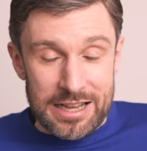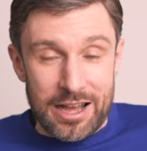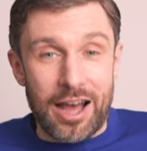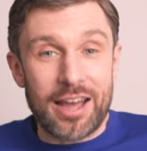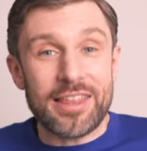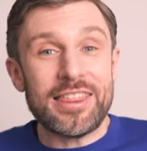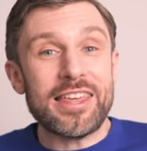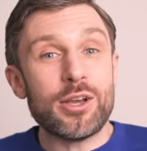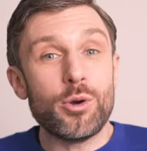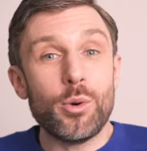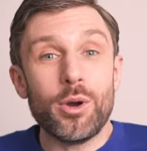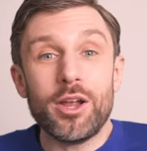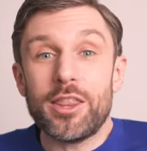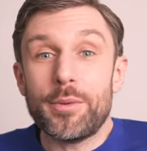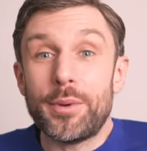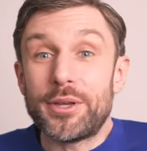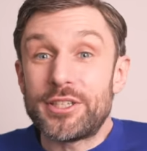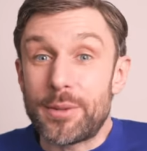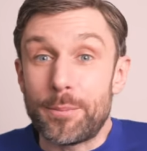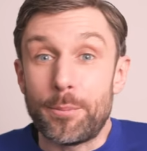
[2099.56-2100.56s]
I think one of
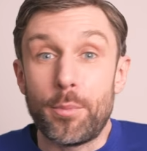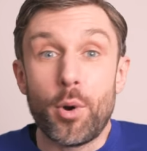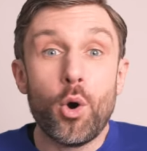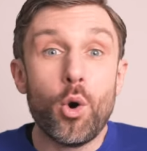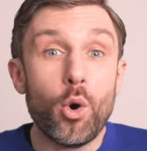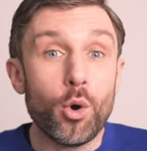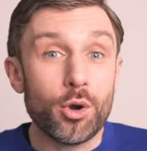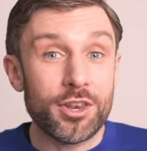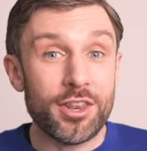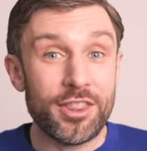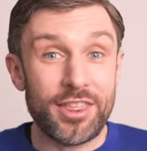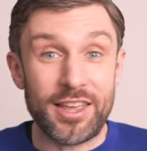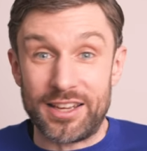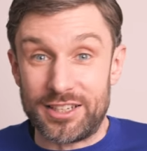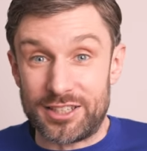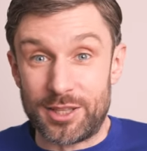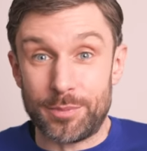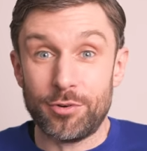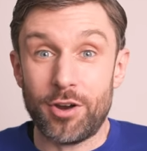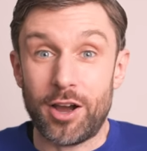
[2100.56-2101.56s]
the most important
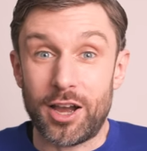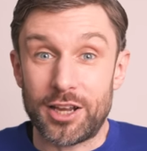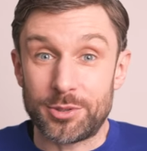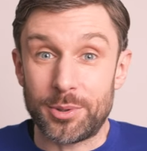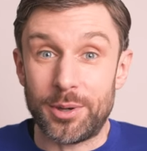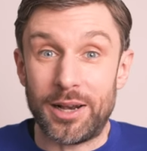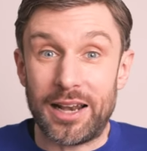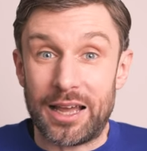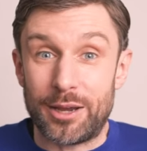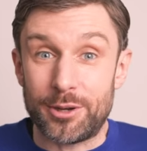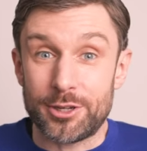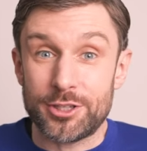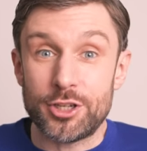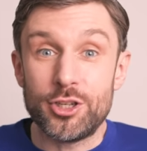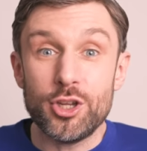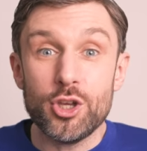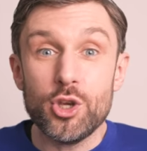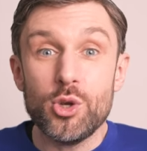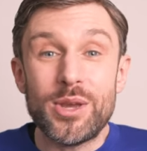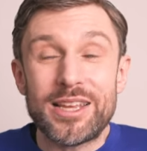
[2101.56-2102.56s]
things the prize will allow us to
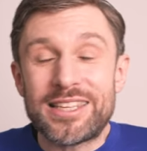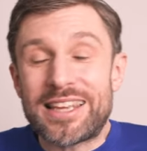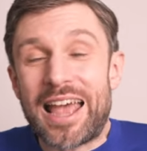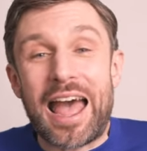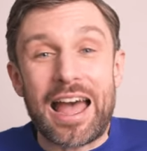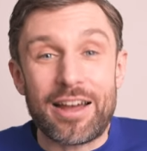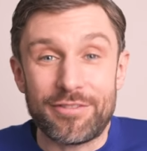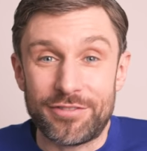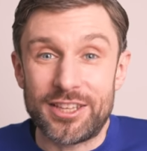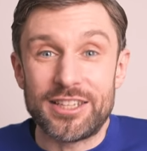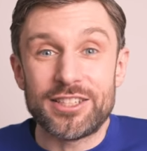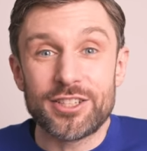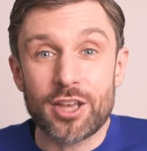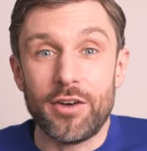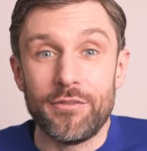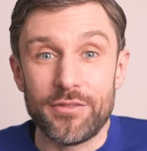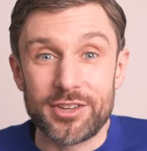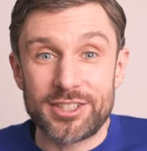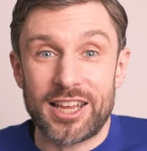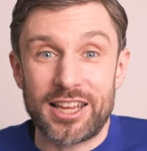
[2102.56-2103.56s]
do is have these
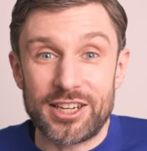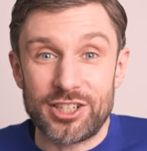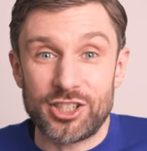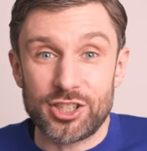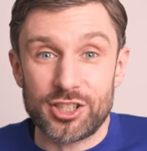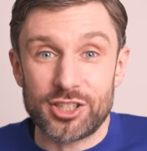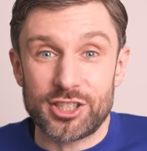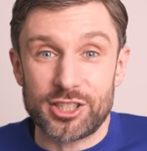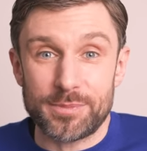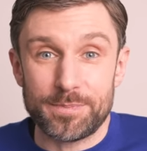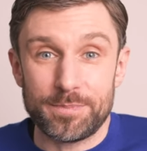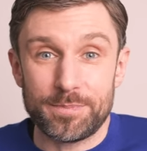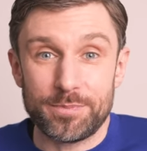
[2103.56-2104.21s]
conversations,